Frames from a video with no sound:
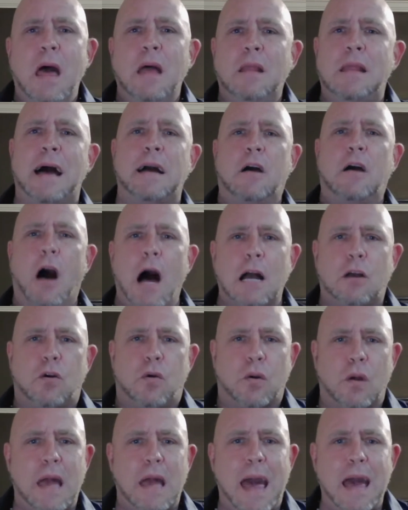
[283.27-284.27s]
that God
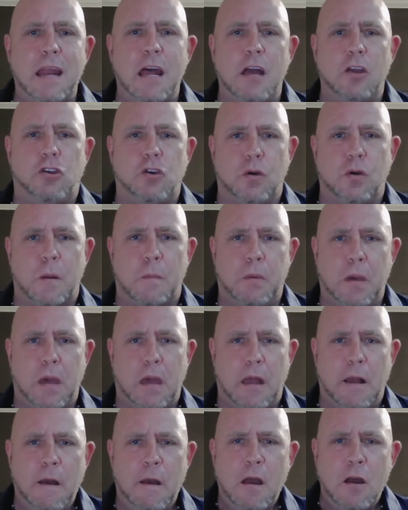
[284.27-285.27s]
created you to
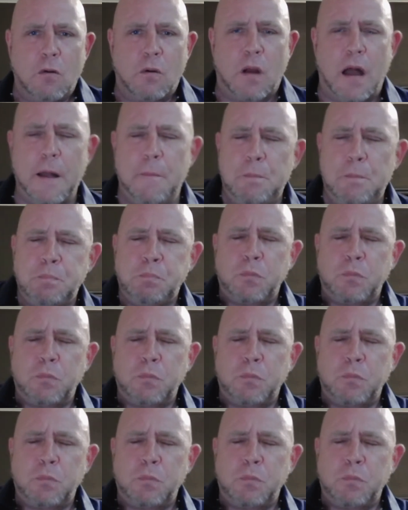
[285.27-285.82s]
be, right?